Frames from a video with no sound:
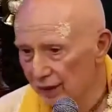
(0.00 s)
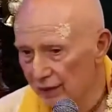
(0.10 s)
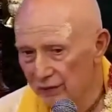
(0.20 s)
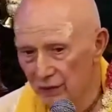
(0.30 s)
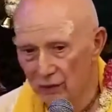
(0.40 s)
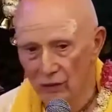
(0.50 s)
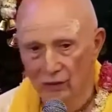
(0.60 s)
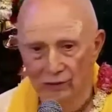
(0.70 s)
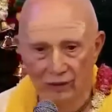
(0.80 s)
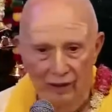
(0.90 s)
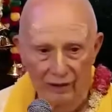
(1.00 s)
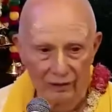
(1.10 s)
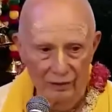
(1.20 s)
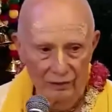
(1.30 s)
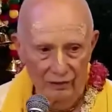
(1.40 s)
That is the whole
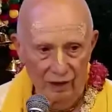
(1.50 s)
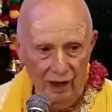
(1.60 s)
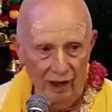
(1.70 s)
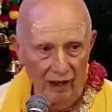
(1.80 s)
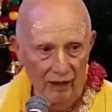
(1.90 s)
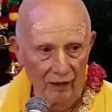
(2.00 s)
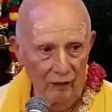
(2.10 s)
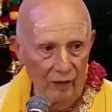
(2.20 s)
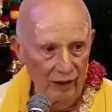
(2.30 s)
process of how,